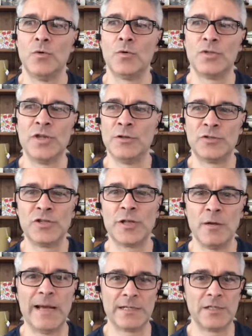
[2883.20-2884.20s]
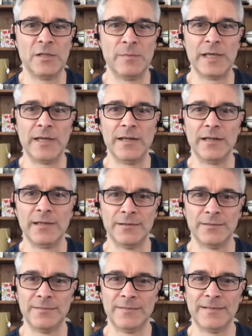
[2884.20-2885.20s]
you know, to go back to the beginning,
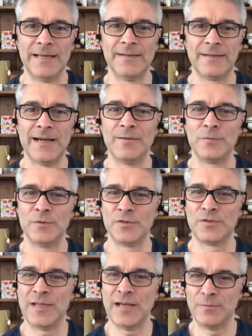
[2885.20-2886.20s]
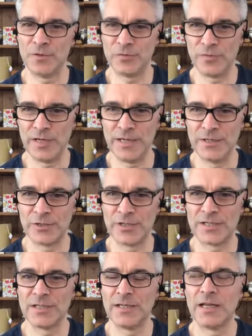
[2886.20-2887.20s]
that that was that was really
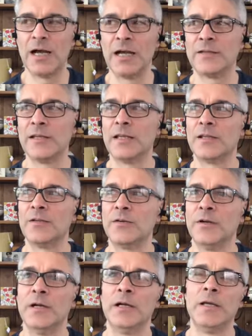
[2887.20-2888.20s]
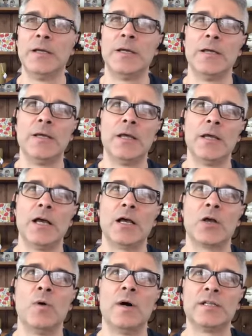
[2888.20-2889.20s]
interesting. I think mm. there are
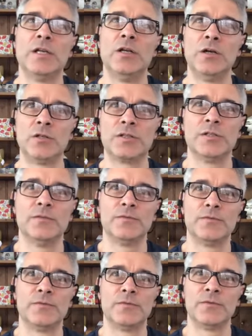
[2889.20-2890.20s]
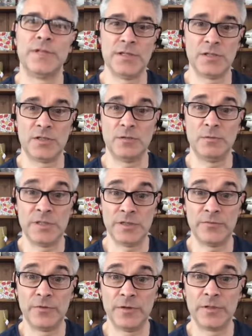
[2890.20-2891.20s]
quite a lot of things that were
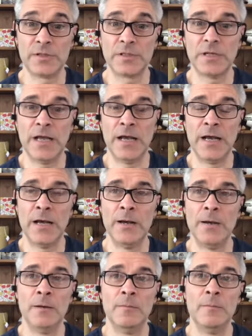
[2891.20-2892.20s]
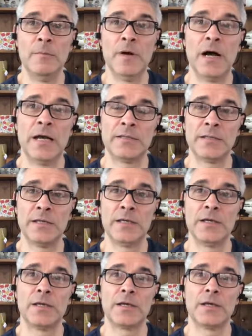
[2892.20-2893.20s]
different. Hmm. Um, mm. I
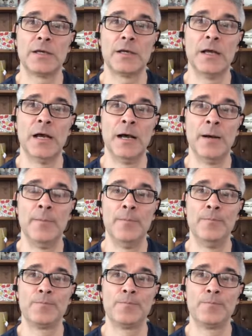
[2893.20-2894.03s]
think. Um,